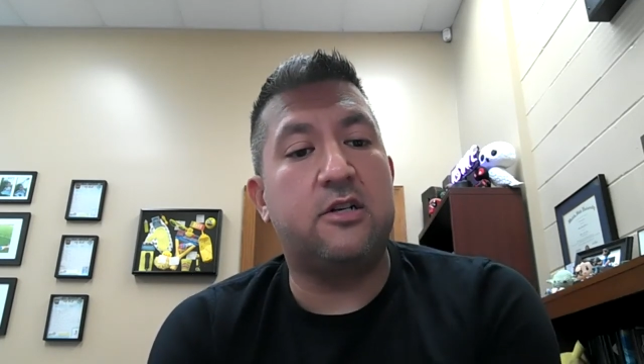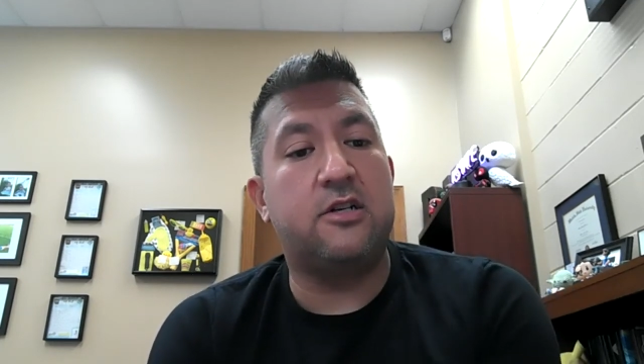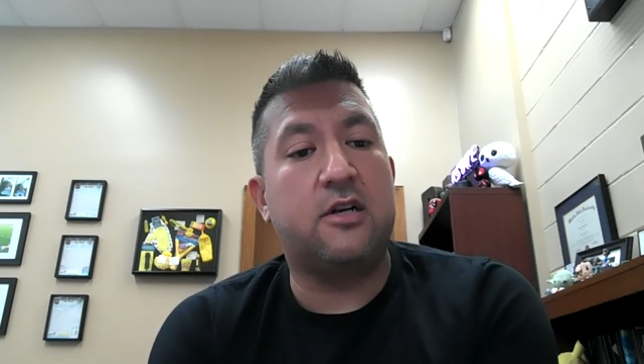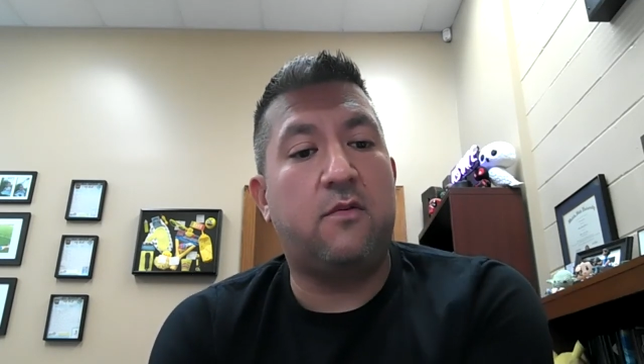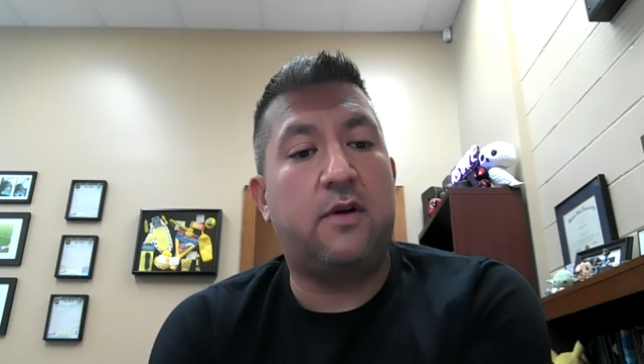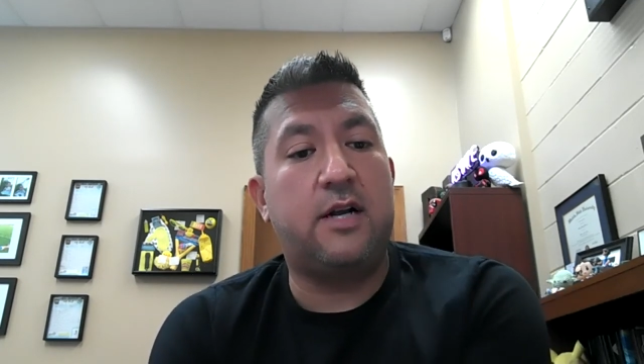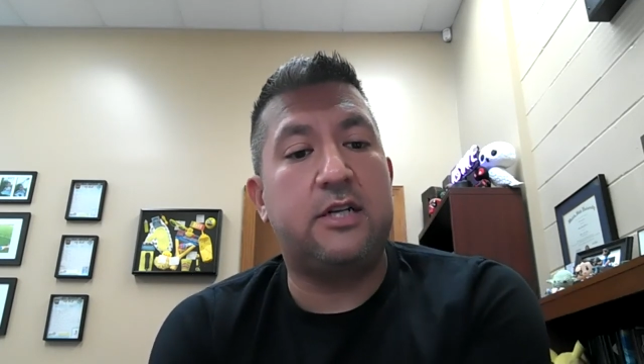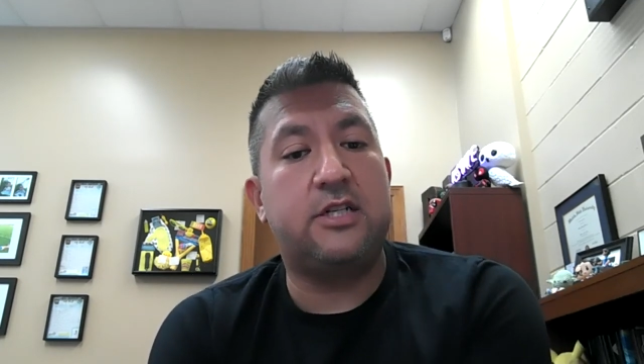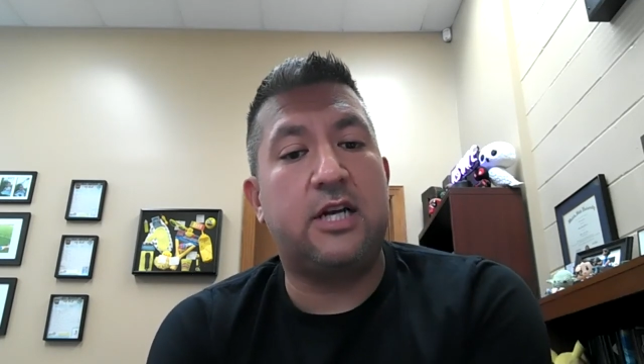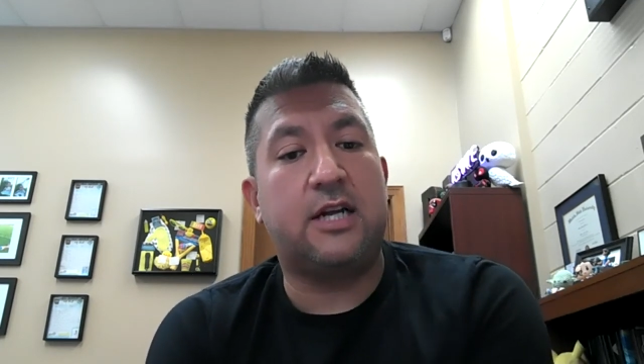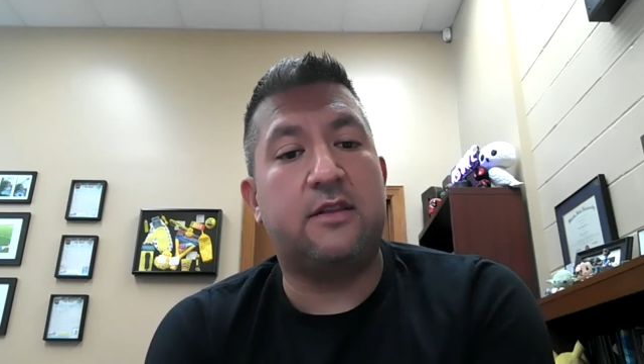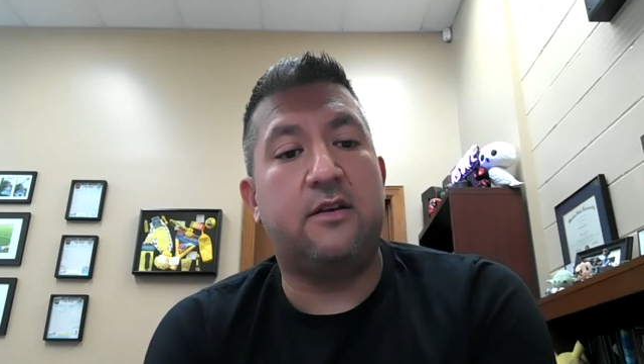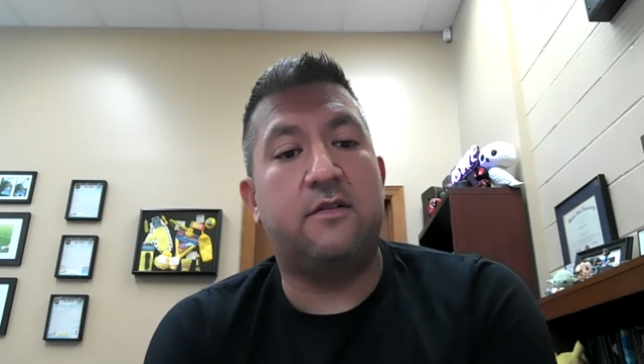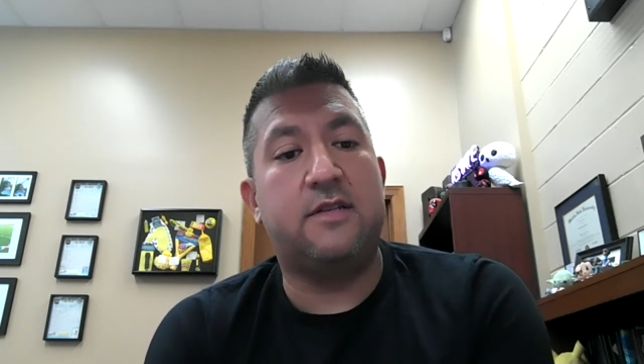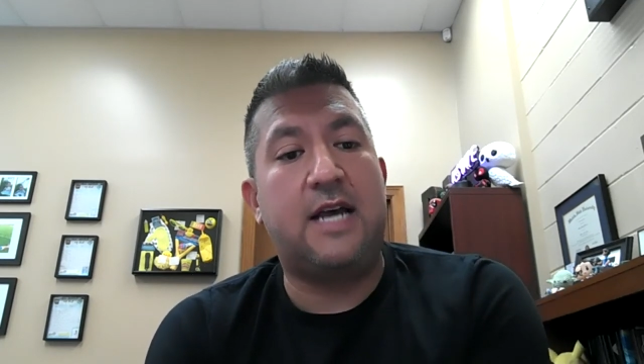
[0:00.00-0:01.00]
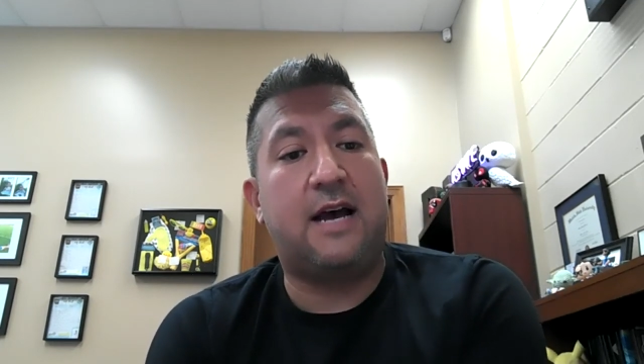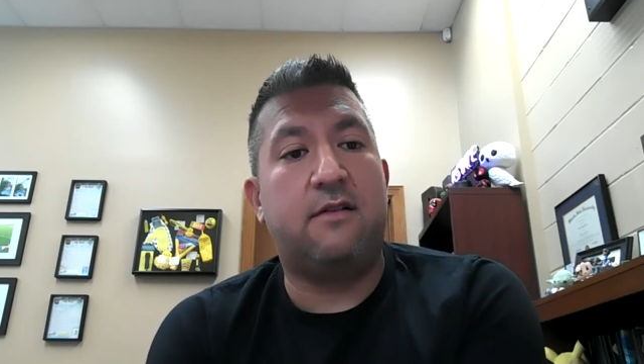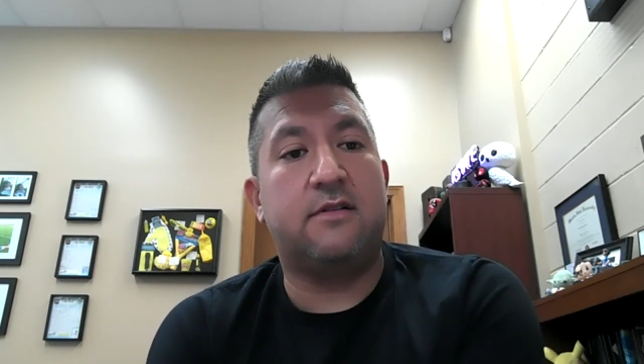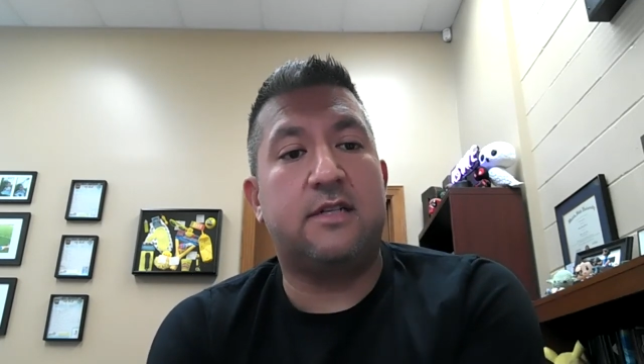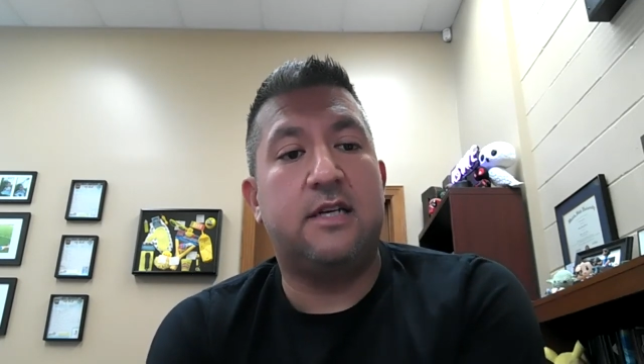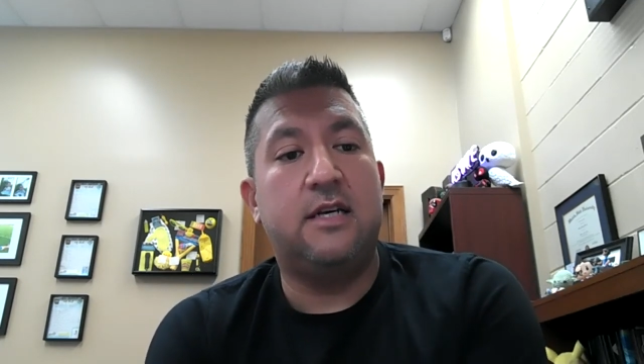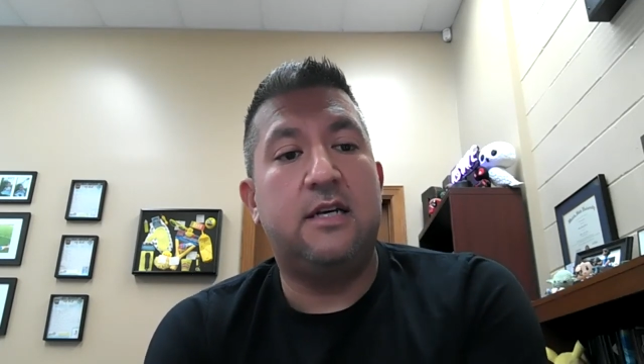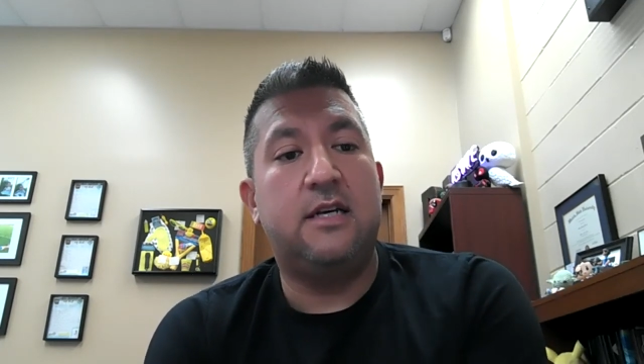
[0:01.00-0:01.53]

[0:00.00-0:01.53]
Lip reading: You're going to want to check those out.